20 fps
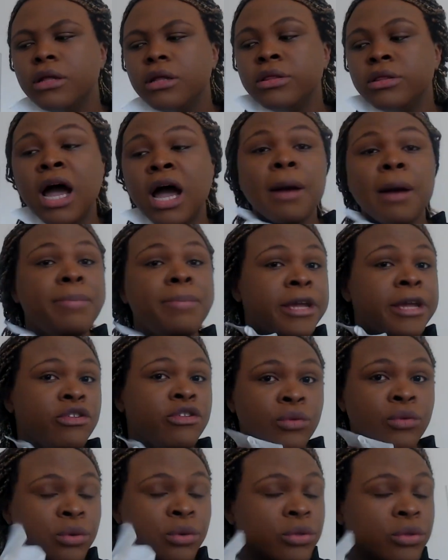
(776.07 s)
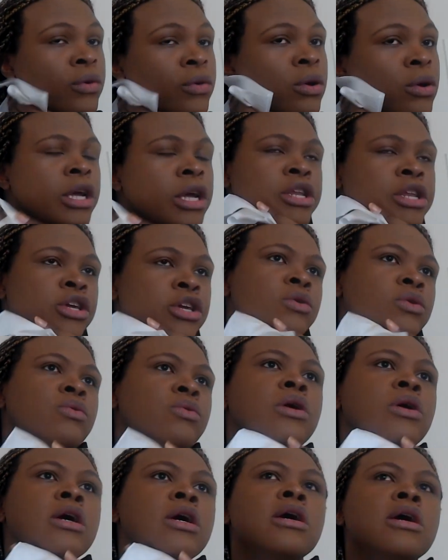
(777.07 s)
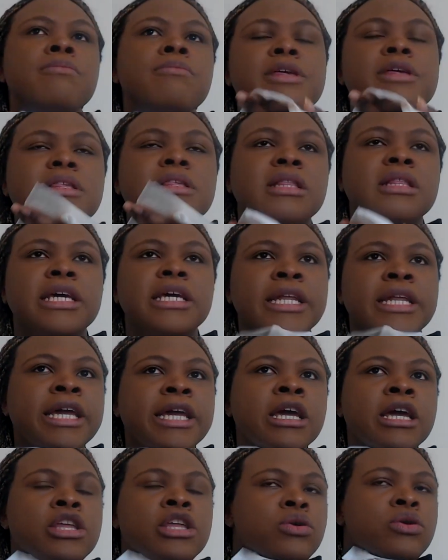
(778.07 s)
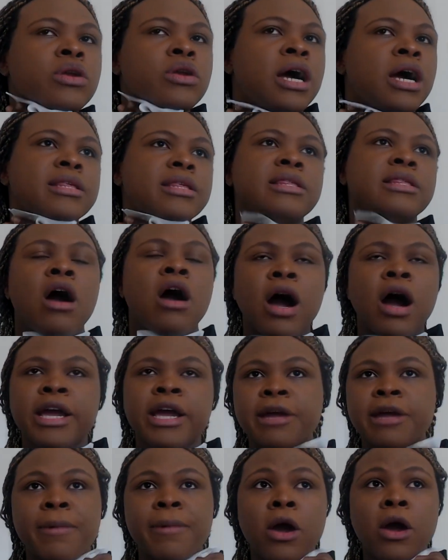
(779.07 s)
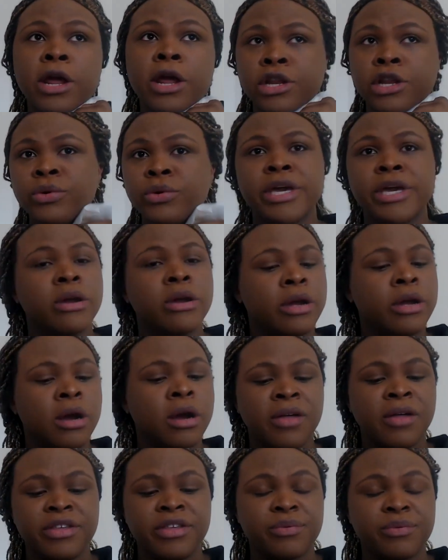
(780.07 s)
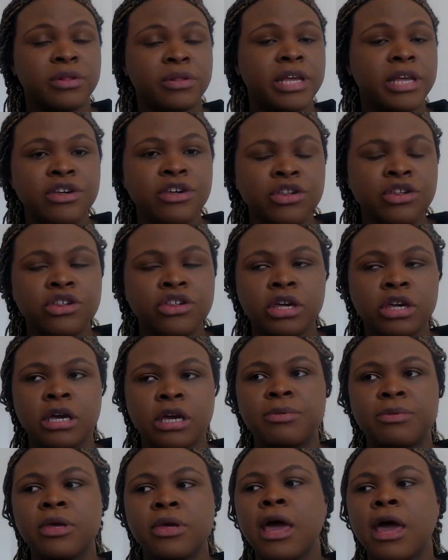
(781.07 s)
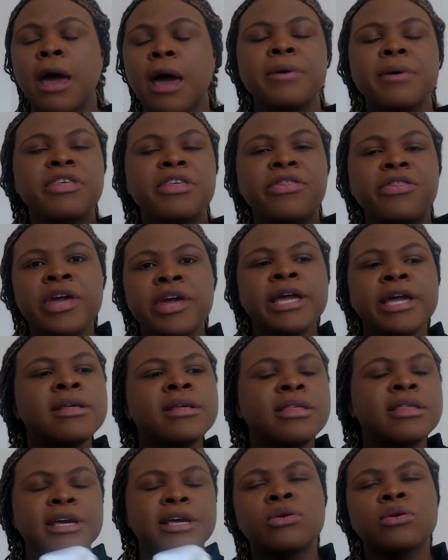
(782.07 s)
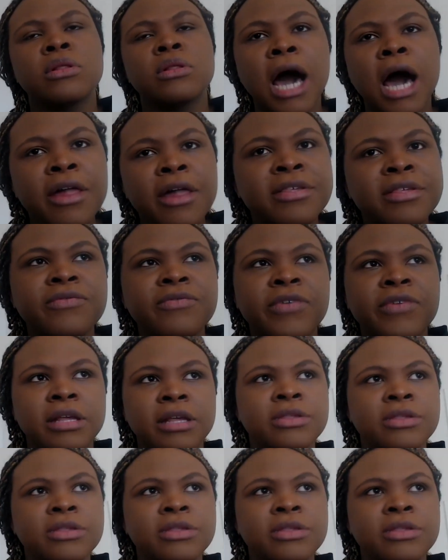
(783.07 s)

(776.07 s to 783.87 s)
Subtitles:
not being truthful, and you misleading, and you not talking about it, and you carrying on these relationships. But the thing is, so a lot of stuff I